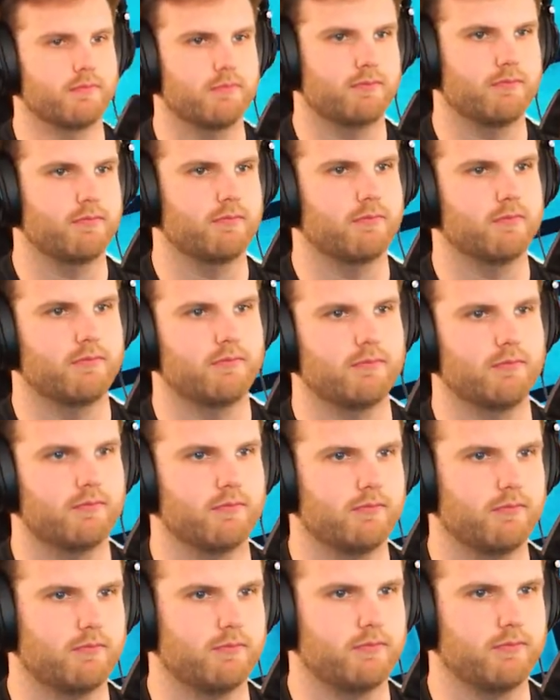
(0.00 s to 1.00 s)

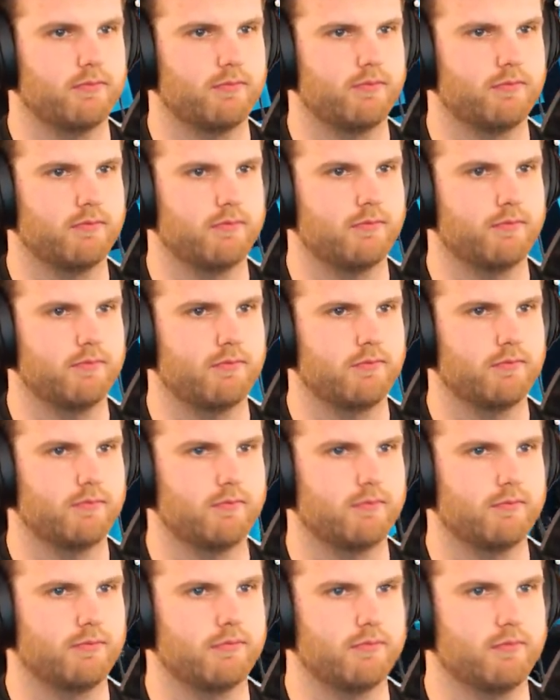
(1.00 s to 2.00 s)

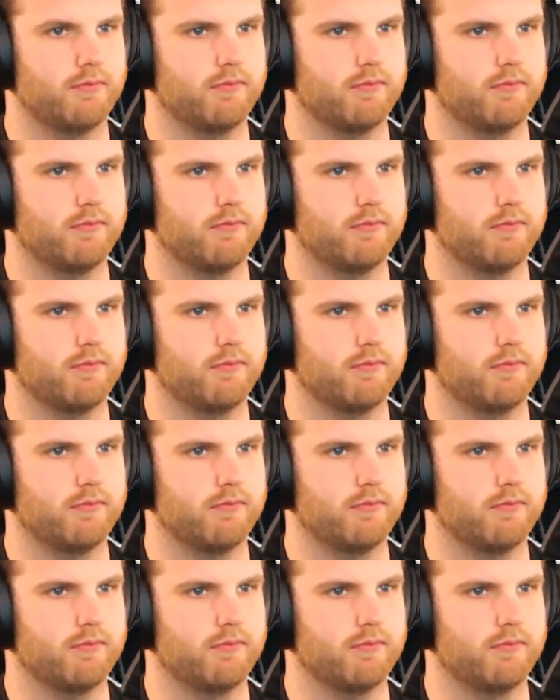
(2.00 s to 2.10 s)
No one is speaking in this clip.